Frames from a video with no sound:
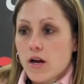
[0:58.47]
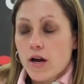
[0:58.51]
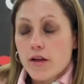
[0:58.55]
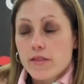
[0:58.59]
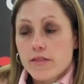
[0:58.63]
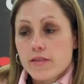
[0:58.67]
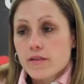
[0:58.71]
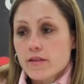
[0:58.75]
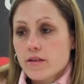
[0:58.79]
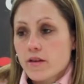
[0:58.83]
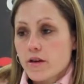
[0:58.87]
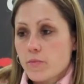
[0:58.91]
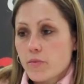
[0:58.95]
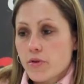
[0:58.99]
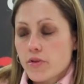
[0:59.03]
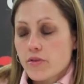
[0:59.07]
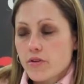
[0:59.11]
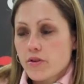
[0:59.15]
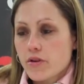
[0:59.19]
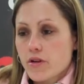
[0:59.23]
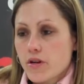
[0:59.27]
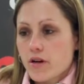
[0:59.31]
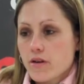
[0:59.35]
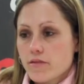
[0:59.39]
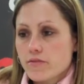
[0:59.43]
I think
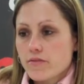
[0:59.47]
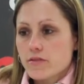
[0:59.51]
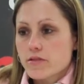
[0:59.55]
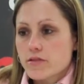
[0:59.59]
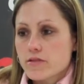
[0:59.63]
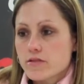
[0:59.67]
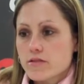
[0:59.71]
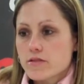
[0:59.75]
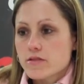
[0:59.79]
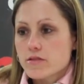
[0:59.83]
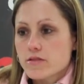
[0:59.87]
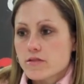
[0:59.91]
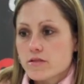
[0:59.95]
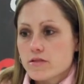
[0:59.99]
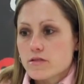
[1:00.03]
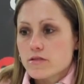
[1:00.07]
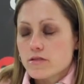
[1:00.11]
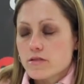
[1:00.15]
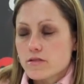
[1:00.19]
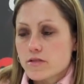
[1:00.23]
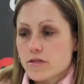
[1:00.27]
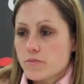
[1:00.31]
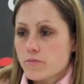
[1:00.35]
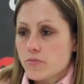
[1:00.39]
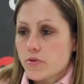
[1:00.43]
their confidence has
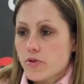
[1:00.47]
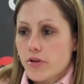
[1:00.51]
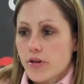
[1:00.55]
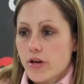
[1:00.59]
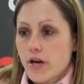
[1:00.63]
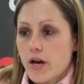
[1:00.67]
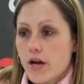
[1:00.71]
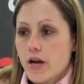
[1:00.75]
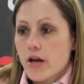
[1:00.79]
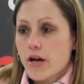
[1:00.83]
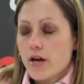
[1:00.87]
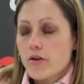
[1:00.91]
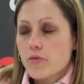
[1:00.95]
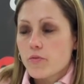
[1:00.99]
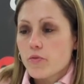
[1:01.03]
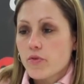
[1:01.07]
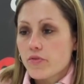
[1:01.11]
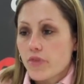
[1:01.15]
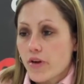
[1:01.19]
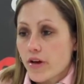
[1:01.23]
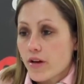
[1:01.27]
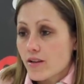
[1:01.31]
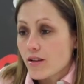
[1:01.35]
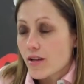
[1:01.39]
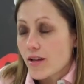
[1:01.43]
seemed pretty high. We've
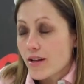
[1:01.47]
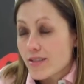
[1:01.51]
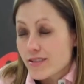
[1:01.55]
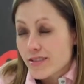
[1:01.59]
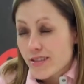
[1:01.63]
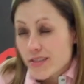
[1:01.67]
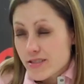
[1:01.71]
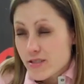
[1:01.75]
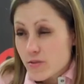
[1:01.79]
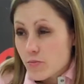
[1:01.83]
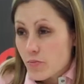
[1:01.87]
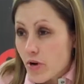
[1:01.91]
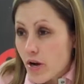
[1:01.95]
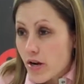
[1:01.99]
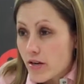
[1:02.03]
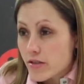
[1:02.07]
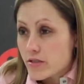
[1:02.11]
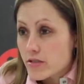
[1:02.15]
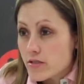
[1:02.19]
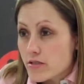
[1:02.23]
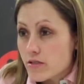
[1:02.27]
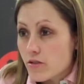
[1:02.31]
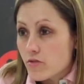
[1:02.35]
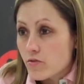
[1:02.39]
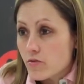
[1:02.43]
had a lot of days of
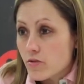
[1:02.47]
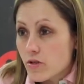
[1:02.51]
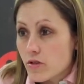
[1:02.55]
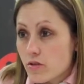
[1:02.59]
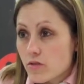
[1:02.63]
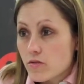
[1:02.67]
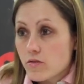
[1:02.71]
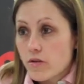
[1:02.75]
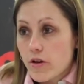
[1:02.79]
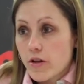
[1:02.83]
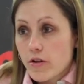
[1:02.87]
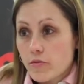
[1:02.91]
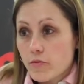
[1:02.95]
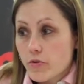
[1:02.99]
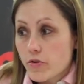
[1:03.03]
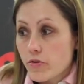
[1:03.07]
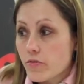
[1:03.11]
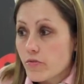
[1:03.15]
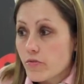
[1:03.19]
practice in a row, and